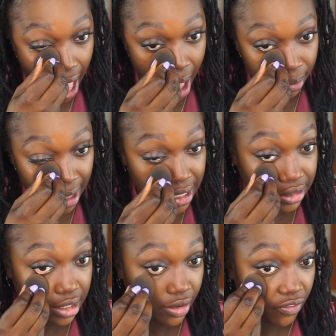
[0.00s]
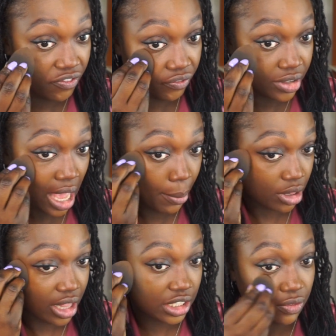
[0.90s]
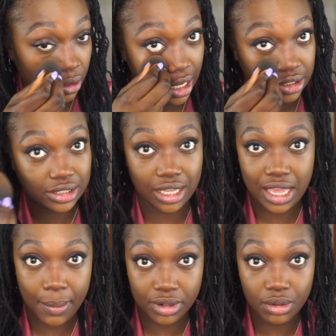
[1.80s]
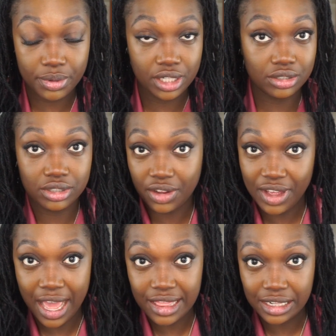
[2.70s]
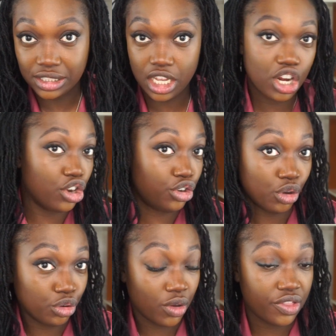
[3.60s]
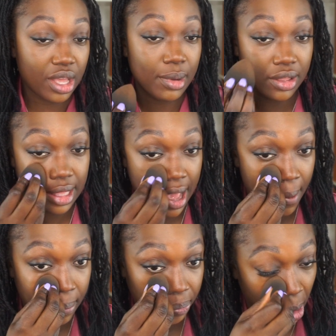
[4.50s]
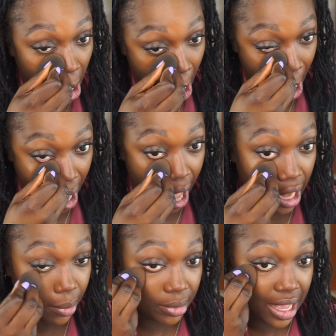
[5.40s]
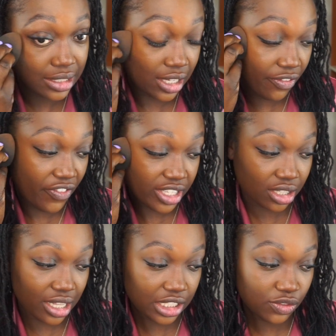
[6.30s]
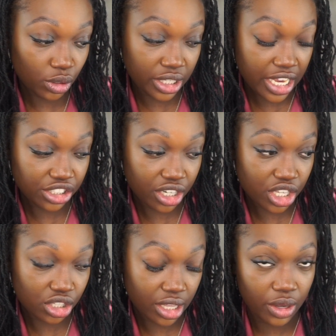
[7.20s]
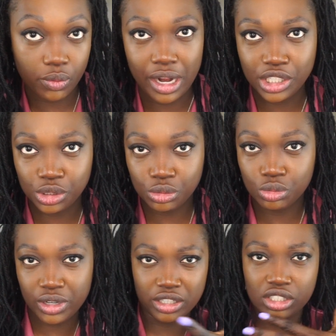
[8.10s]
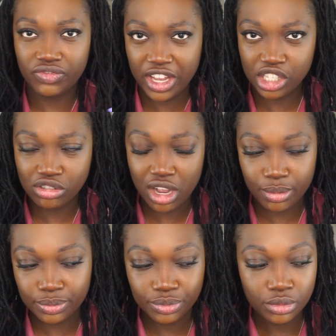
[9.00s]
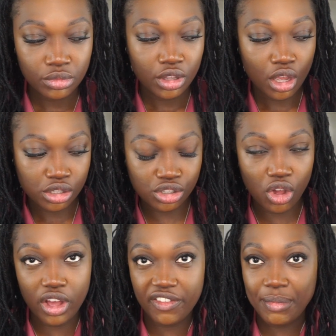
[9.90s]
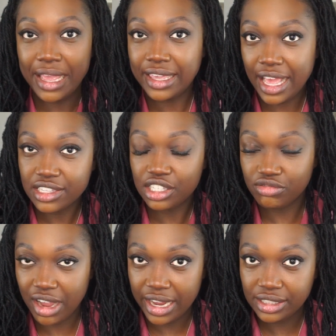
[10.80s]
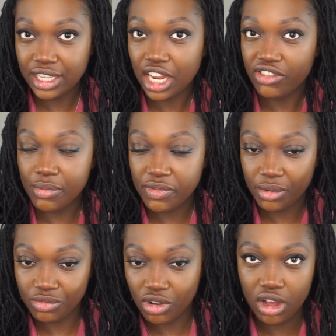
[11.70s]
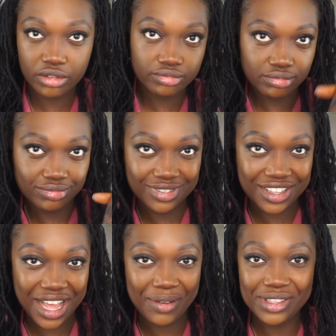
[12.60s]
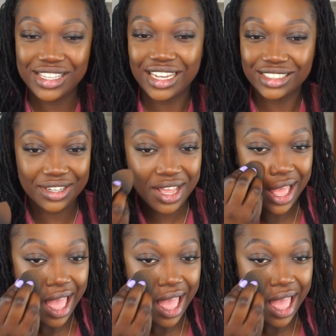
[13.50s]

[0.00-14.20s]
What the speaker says: I'm guessing a chemical exfoliation is like a chemical peel. Never had that done. Don't know anything about that. And I'm guessing physical exfoliation is like what I do when I face scrub. So if my guess is right, and correct me if I'm wrong in the comment section,